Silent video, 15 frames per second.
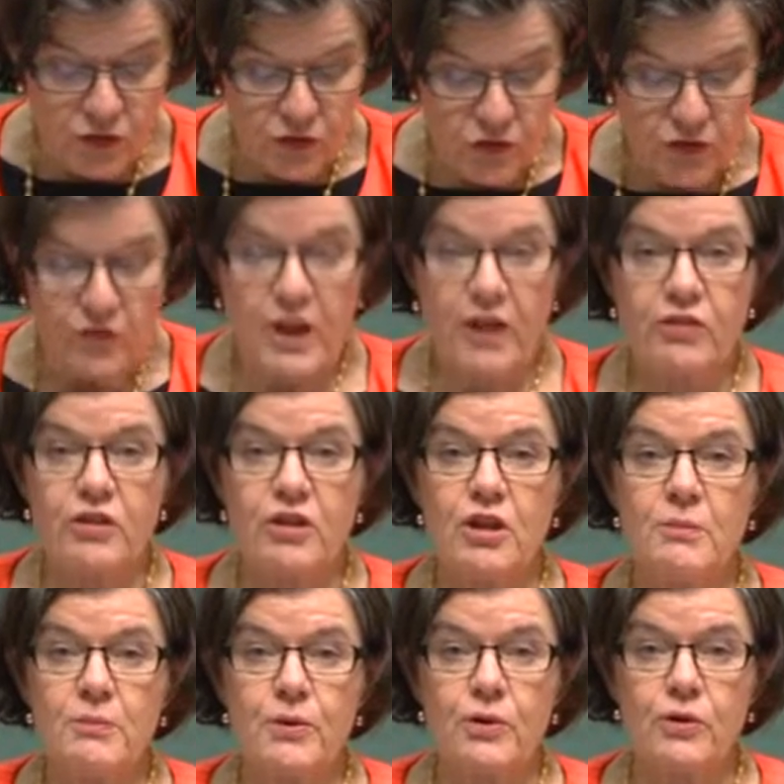discussing the
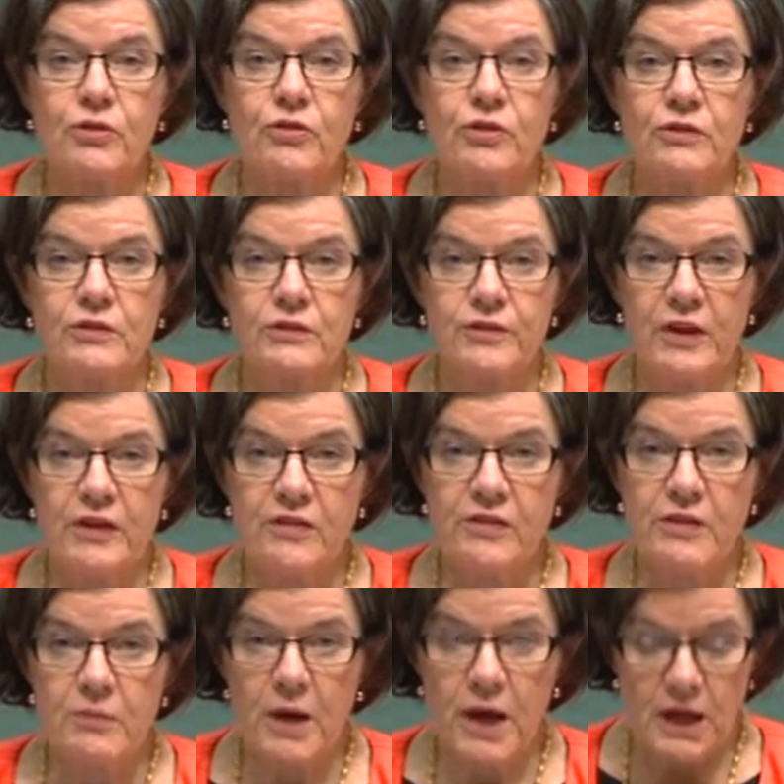importance of defence
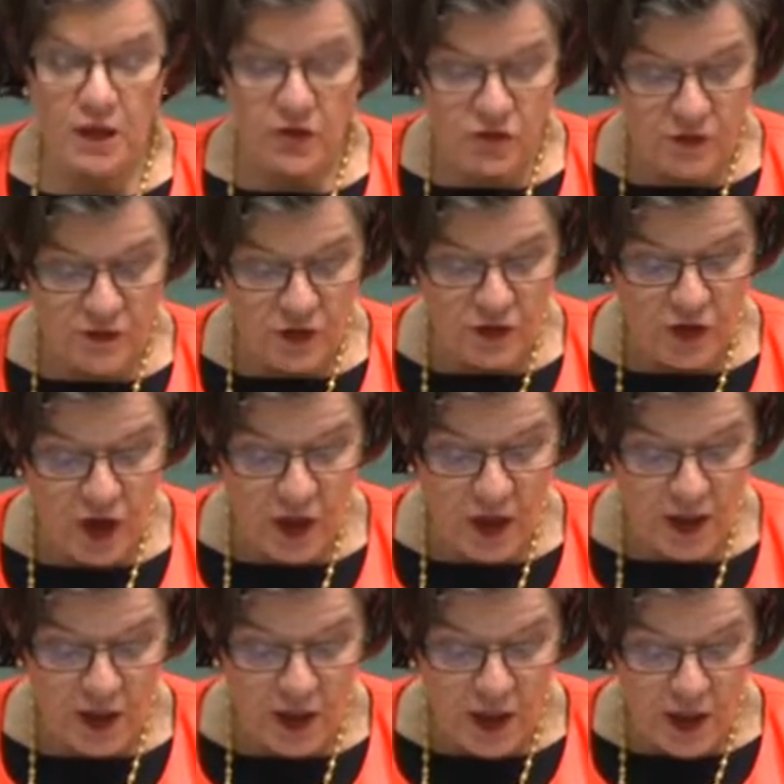in my electorate of Indi,
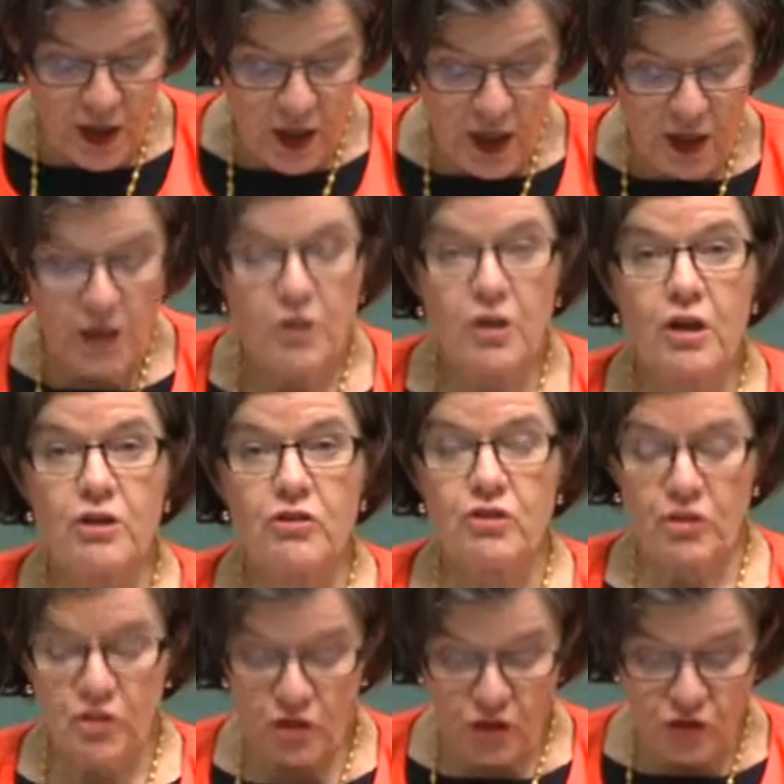and
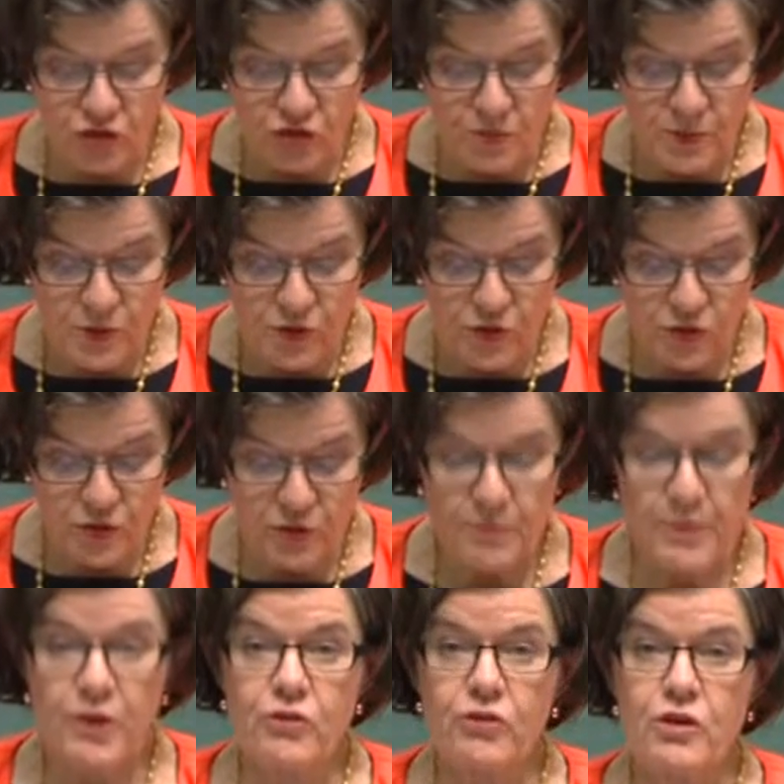acknowledging the contribution
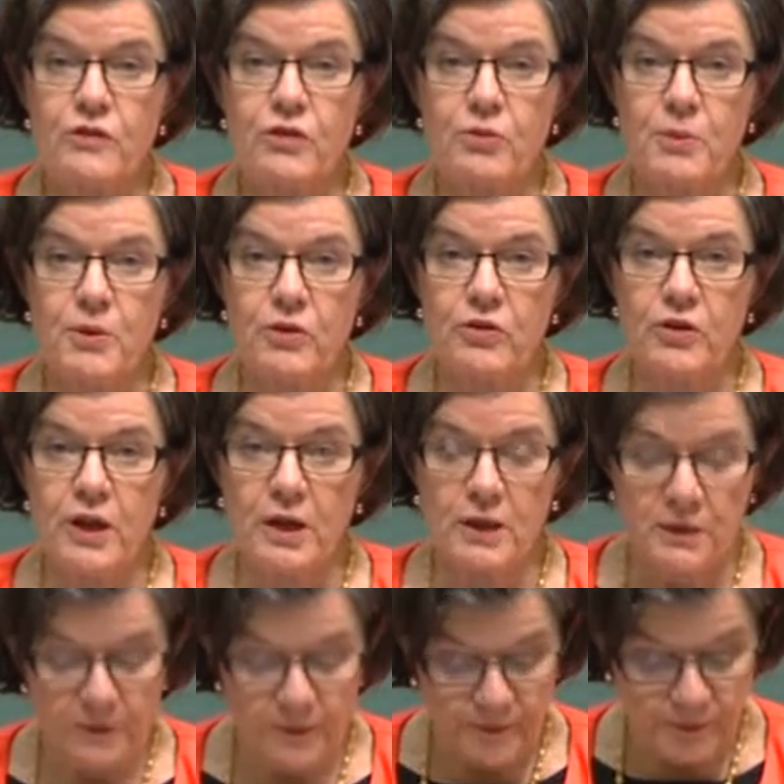by service personnel.